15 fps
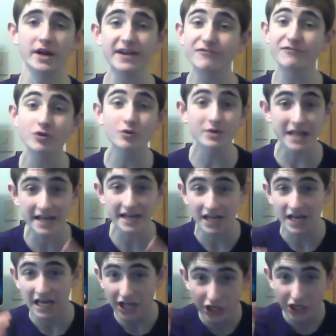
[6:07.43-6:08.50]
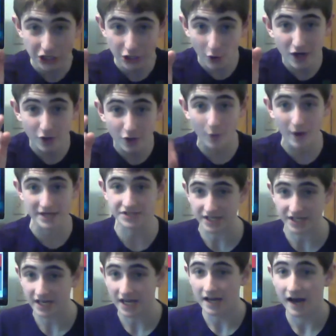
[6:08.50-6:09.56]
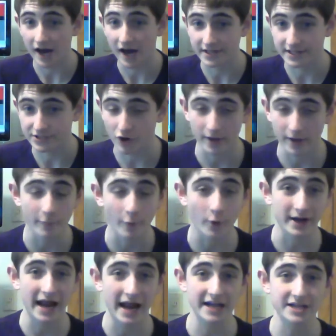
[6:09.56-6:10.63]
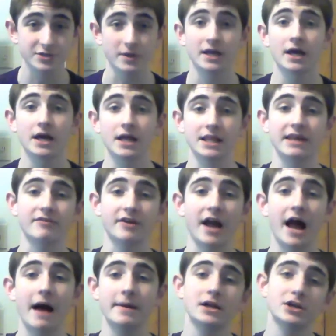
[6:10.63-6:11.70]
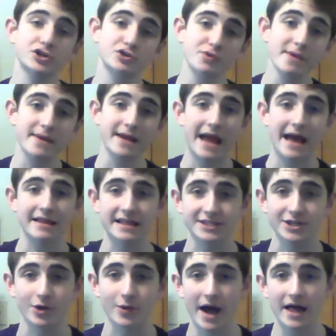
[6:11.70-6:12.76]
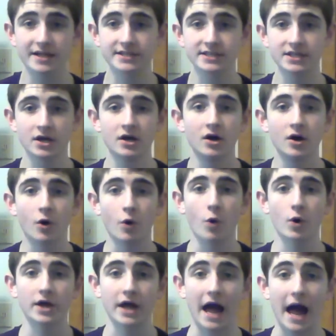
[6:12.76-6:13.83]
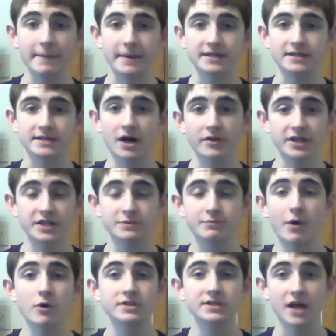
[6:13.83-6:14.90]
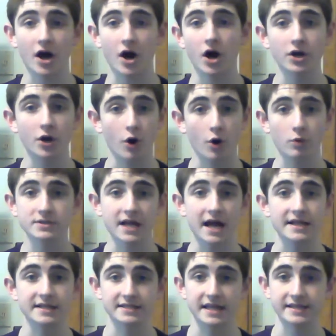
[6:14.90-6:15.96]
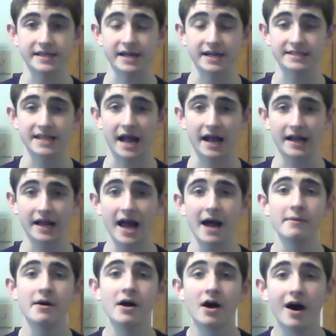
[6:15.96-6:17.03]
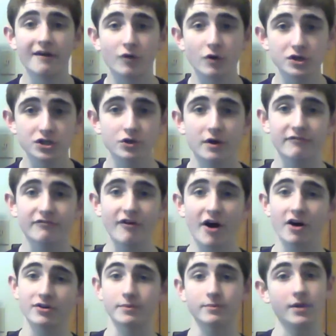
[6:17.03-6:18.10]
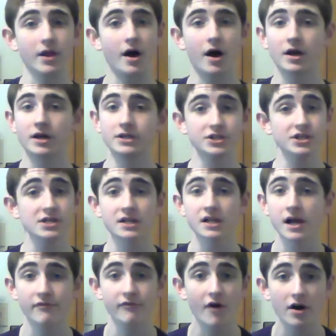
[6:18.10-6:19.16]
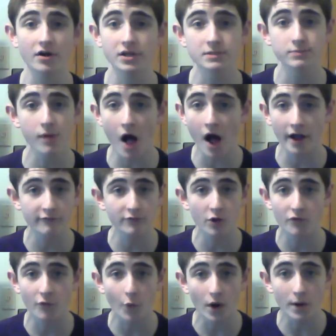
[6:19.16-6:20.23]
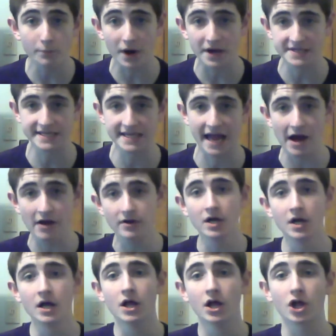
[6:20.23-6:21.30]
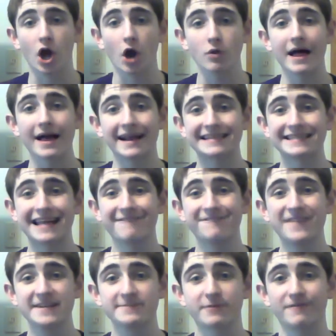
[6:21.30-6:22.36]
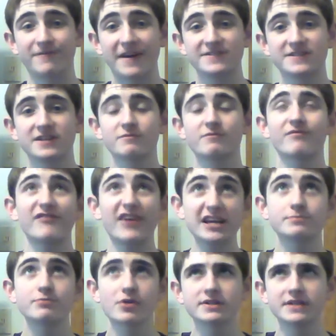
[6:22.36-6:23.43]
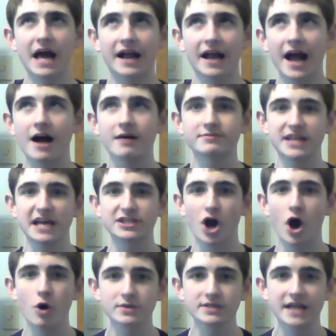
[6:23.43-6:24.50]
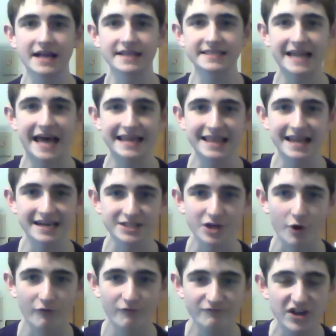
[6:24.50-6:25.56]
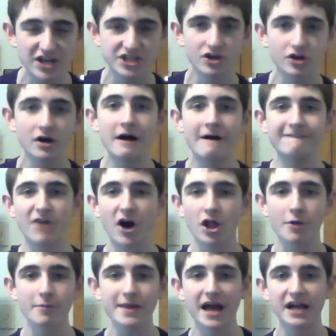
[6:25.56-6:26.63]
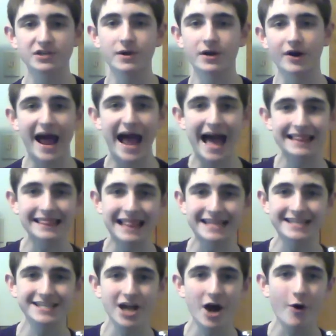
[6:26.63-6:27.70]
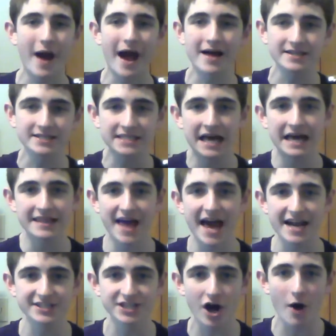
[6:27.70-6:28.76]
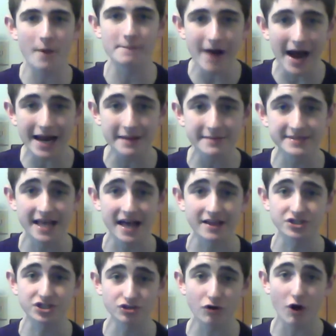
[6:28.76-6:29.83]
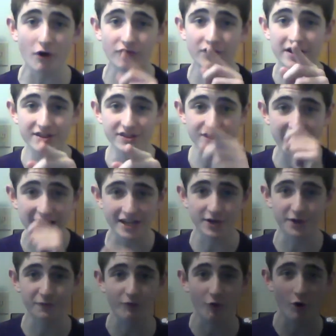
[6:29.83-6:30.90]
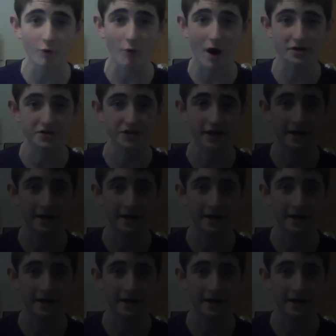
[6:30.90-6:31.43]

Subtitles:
If you would like your question on the drawing board next week, leave a comment, tweet me at Let's Go Alex, or comment on this post on allwisconsinathletics.com. Of course, you can follow the blog. Just click follow this blog if you have a WordPress account. Go like us on Facebook, facebook.com/allwisconsinathleticsofficial. Follow me on Twitter at Let's Go Alex. That is all. My name is Alex Strofe. Thank you for watching.